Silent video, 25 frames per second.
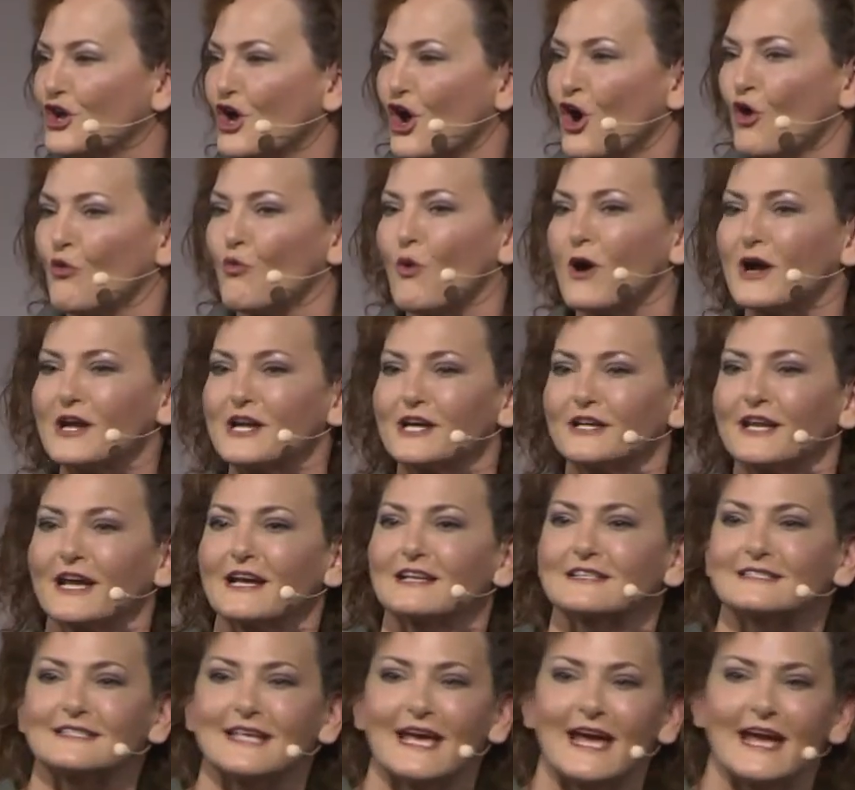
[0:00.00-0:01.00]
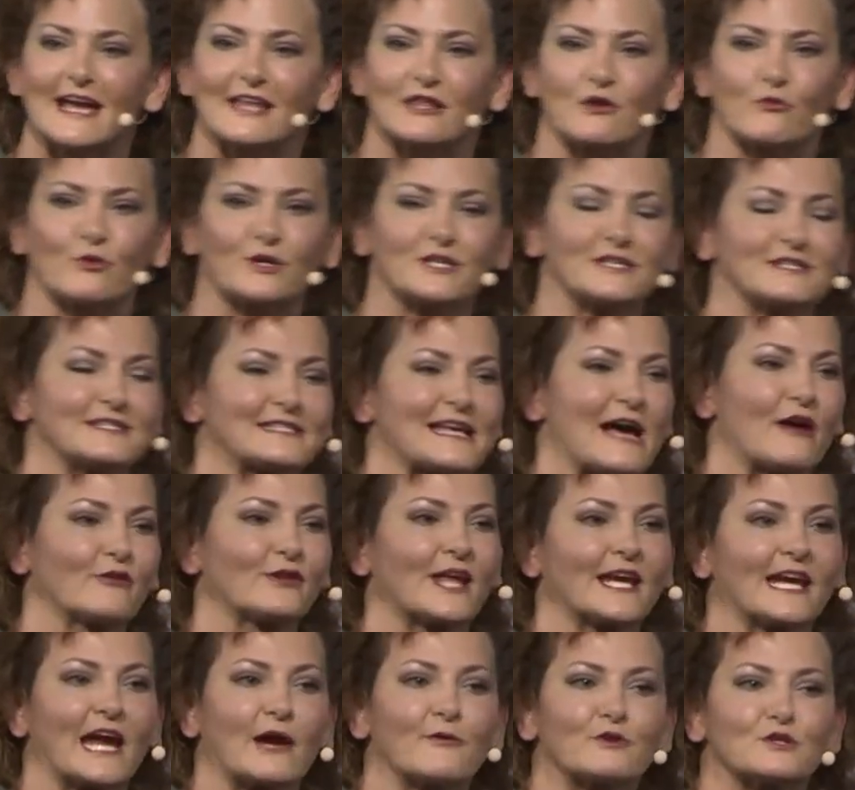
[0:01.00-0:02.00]
What could I say that wouldn't sound like
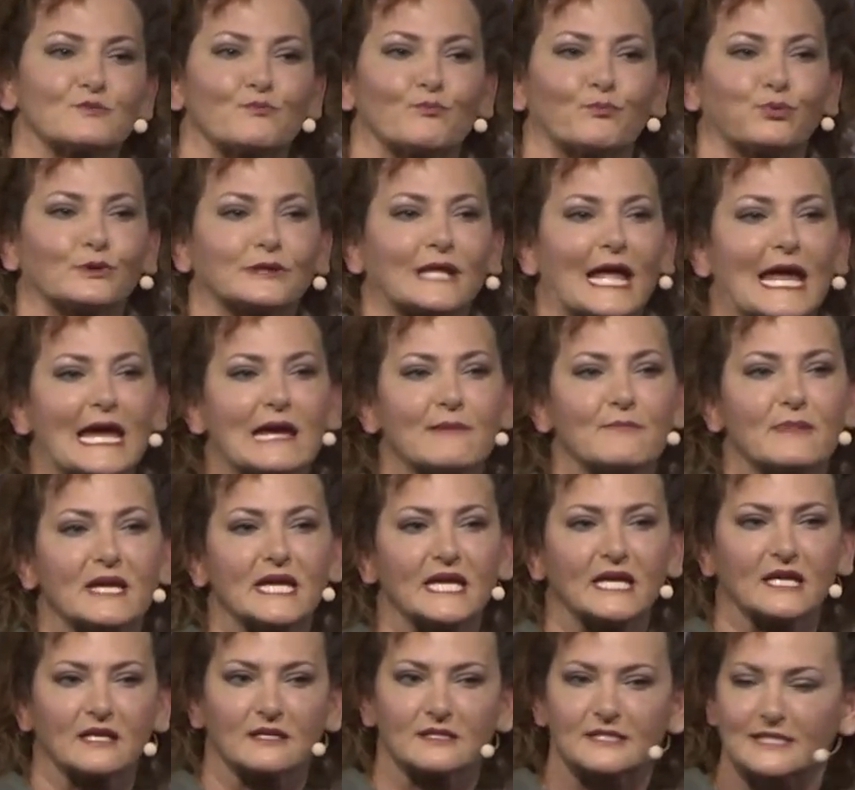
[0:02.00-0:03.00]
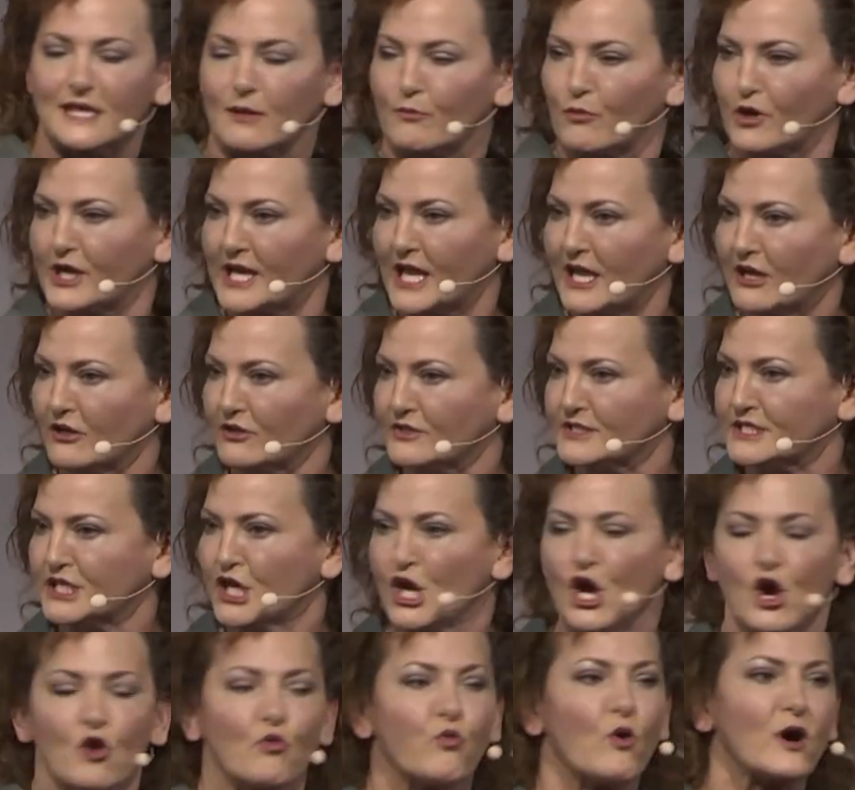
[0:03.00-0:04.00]
I was blaming someone else?
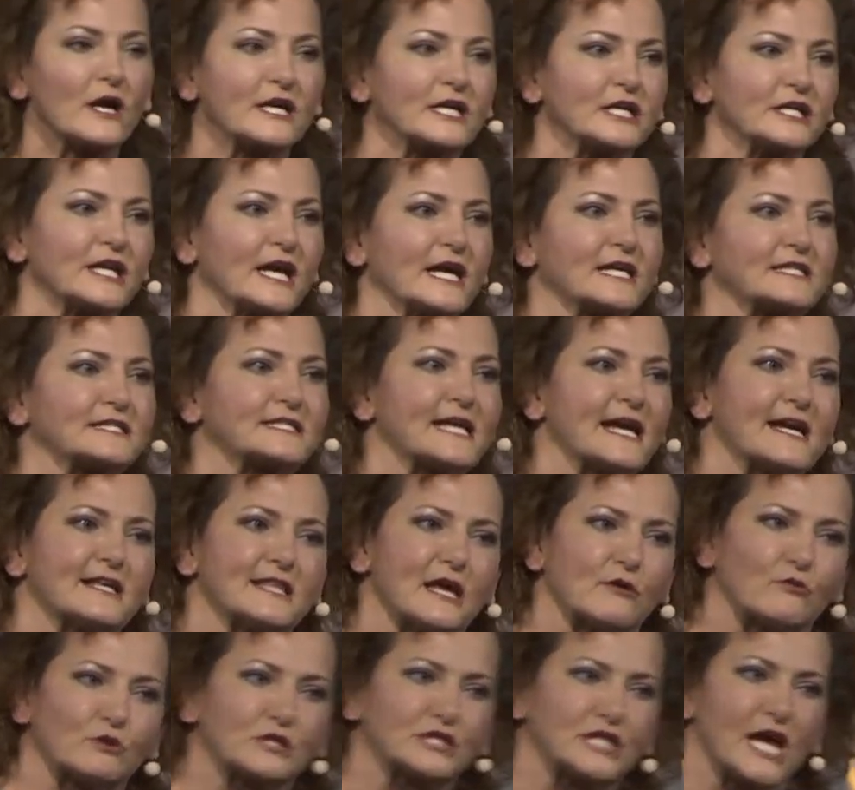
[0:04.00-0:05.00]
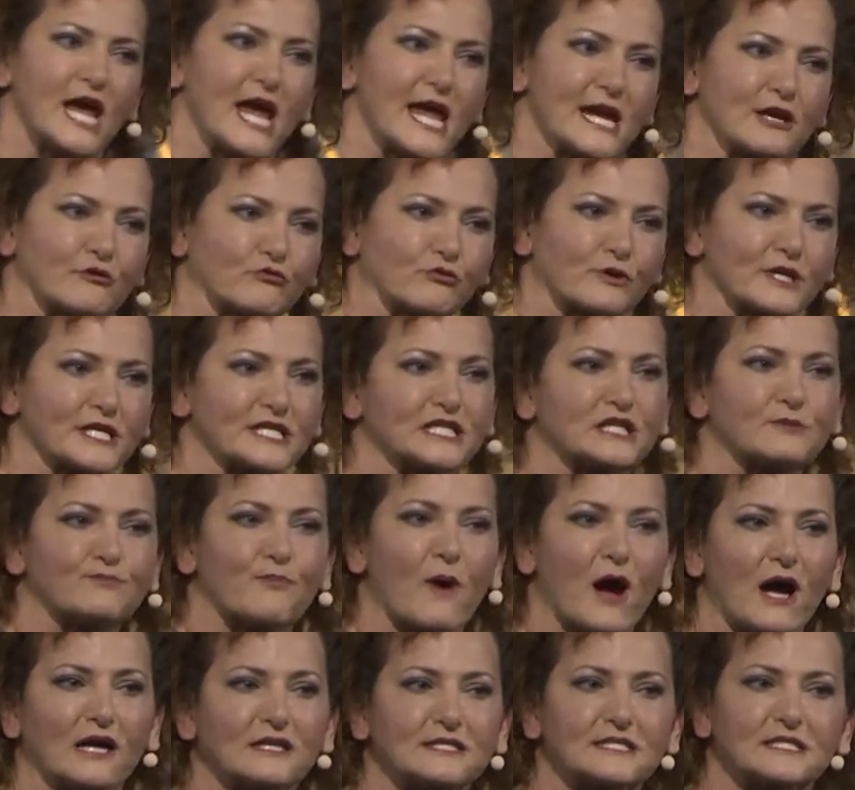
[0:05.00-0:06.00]
What could I say that would take
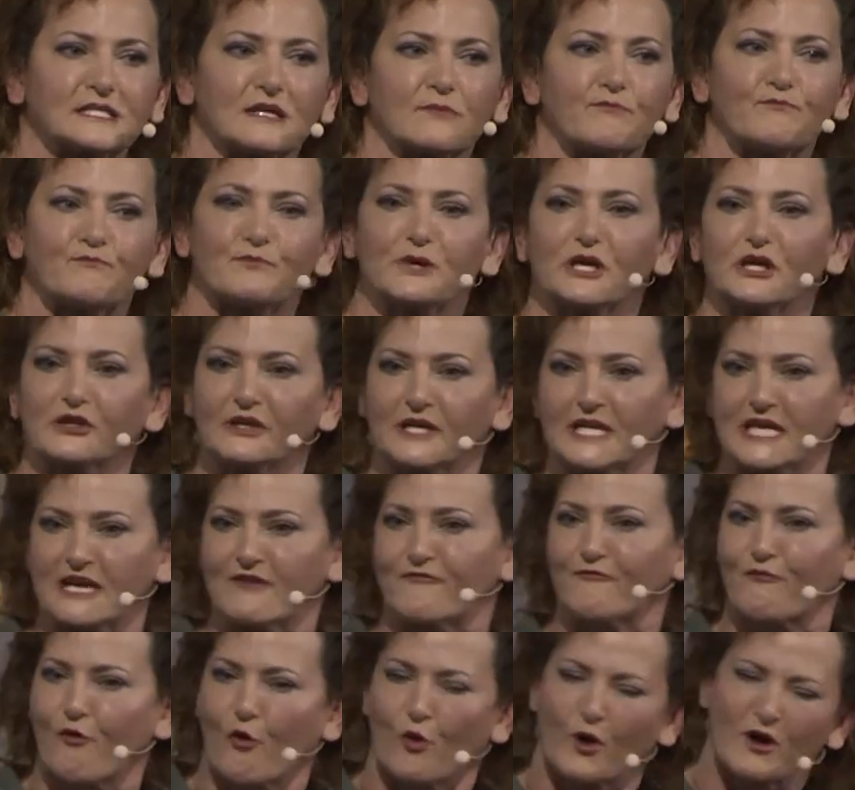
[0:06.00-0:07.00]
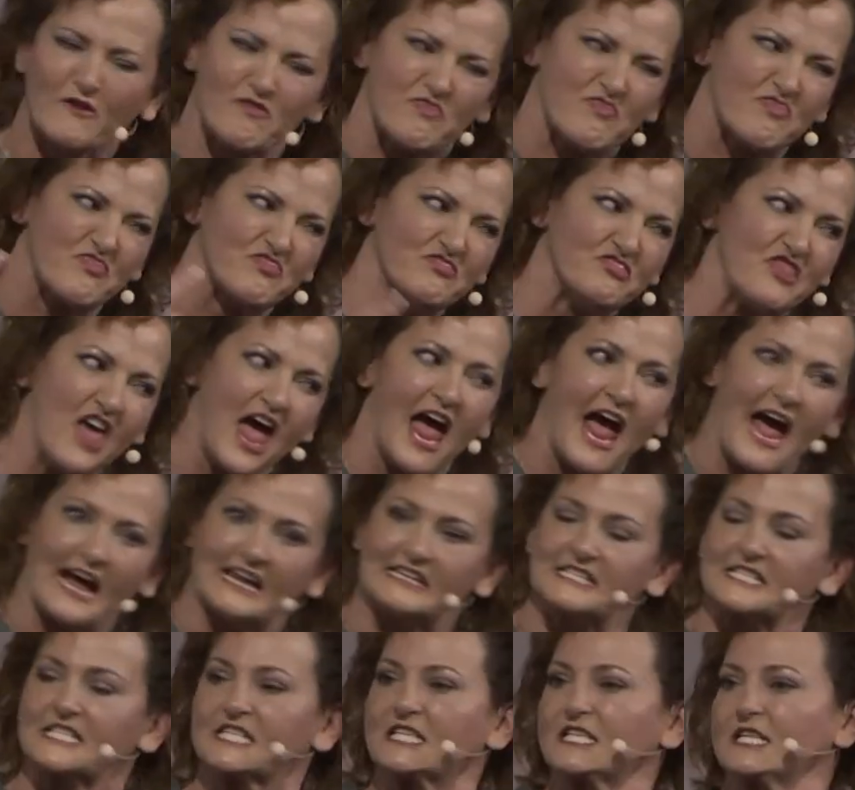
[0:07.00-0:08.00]
responsibility for
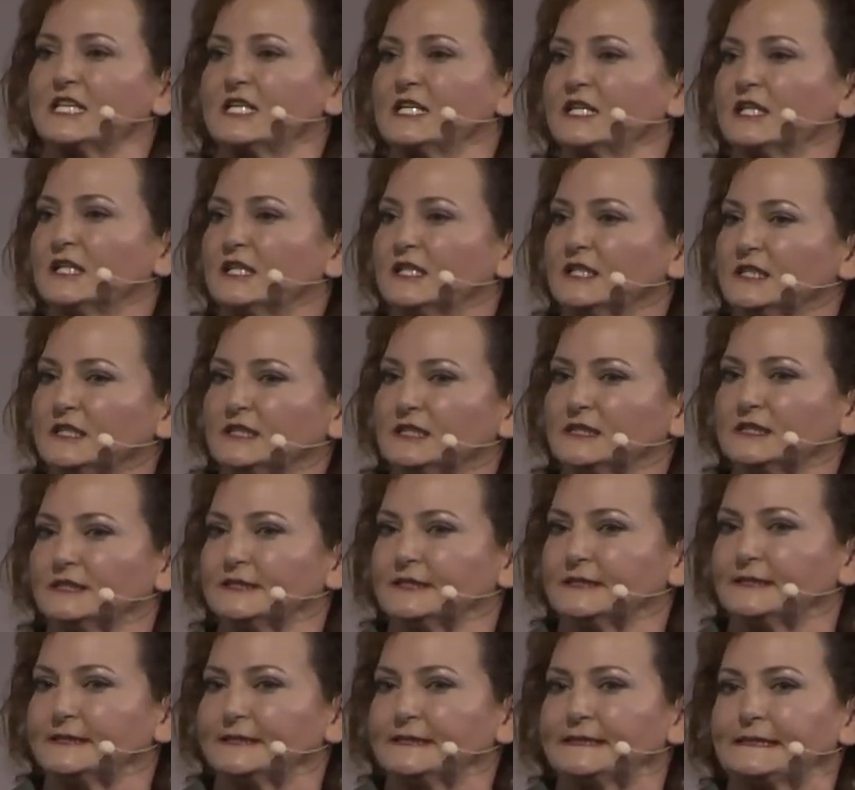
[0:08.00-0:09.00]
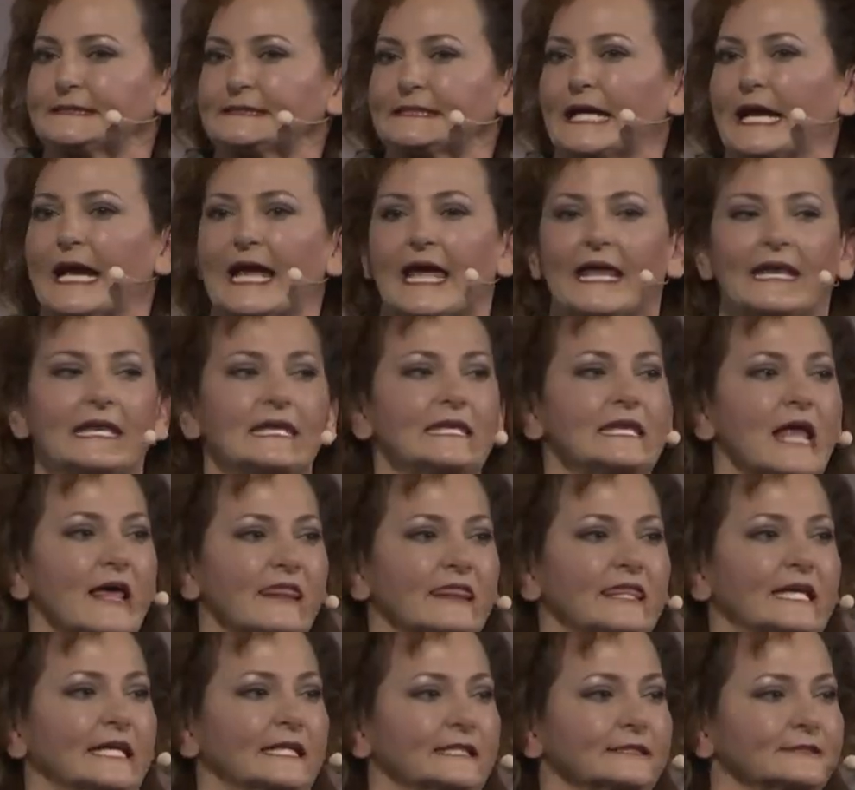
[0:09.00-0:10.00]
that? I had
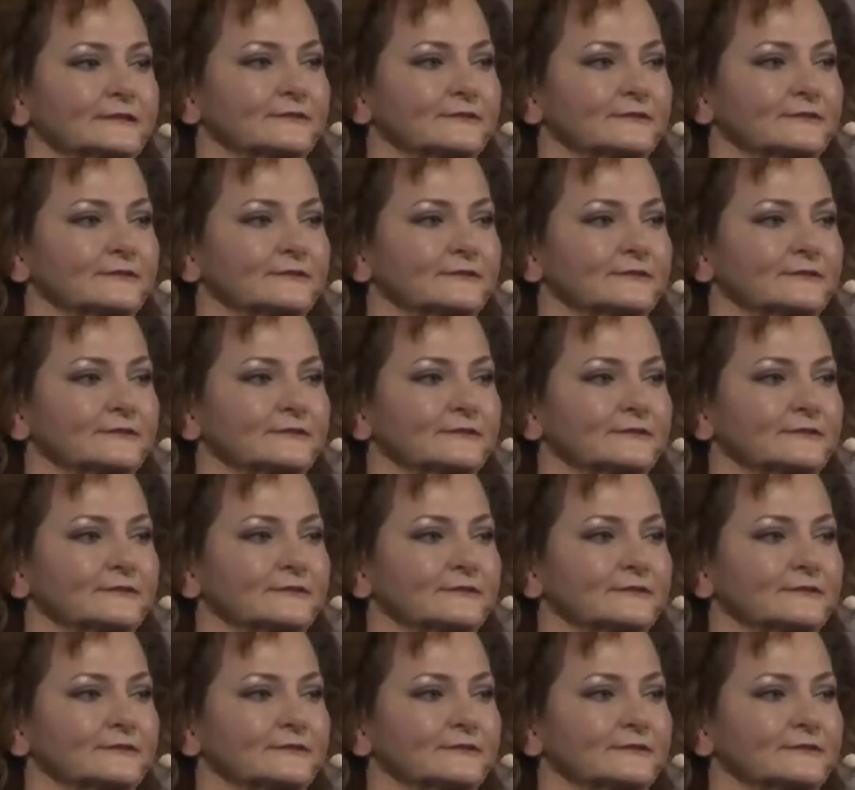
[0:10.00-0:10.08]
nothing.